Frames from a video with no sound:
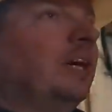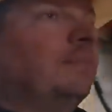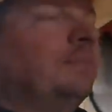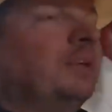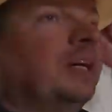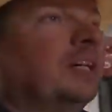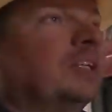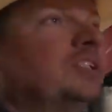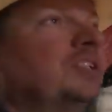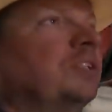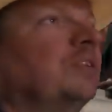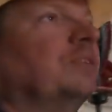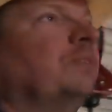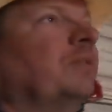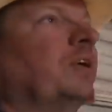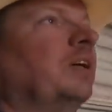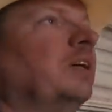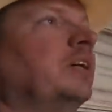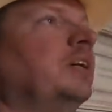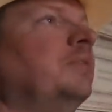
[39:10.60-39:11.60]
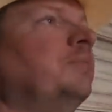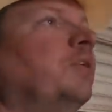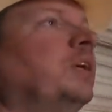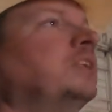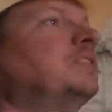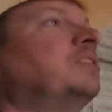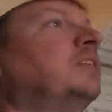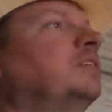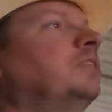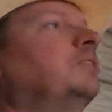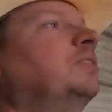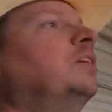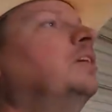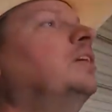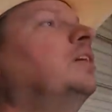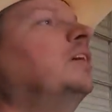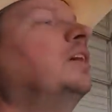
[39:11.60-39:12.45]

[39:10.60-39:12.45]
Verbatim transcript: I'm not sure where he went to,